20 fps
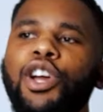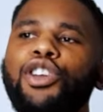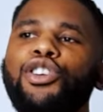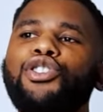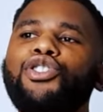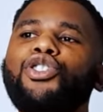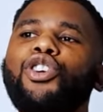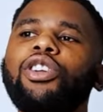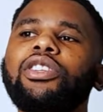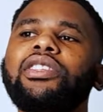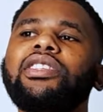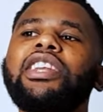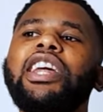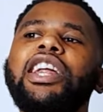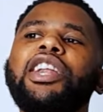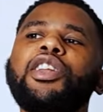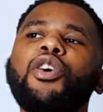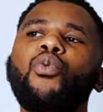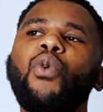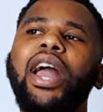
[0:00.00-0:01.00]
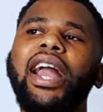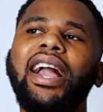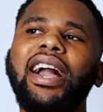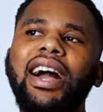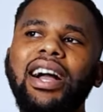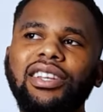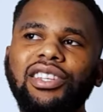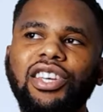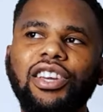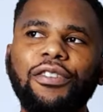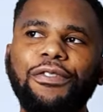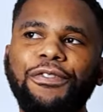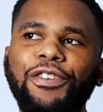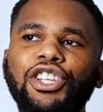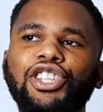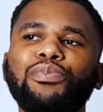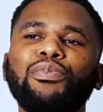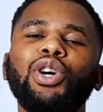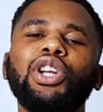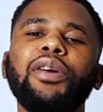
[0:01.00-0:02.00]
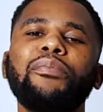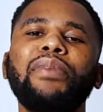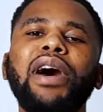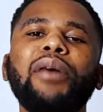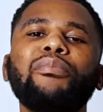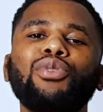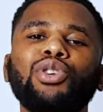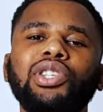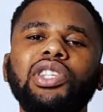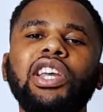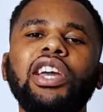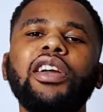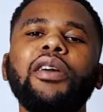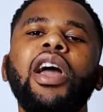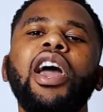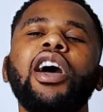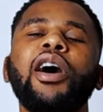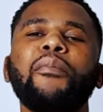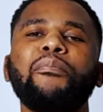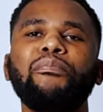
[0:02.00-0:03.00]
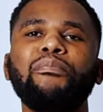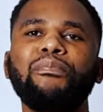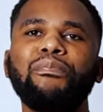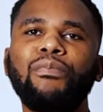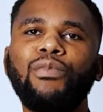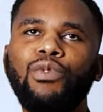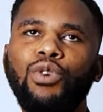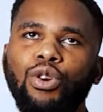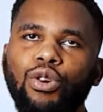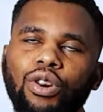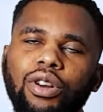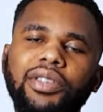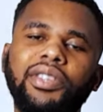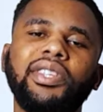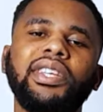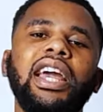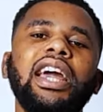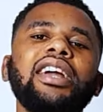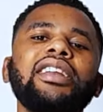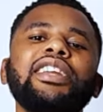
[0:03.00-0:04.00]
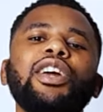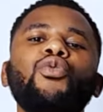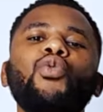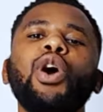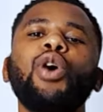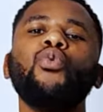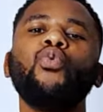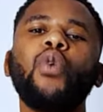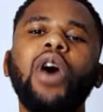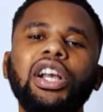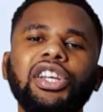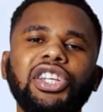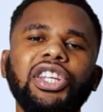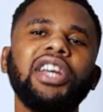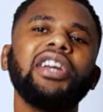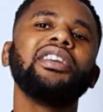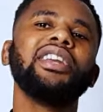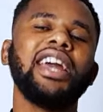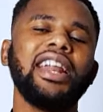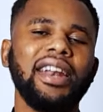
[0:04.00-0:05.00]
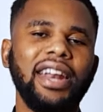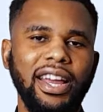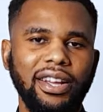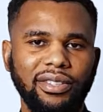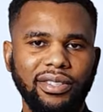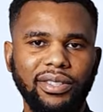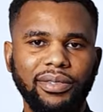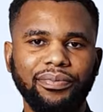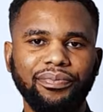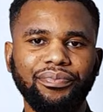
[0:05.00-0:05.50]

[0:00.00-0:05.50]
Not that they were catching fish, but the Bible say Luke said they were washing the net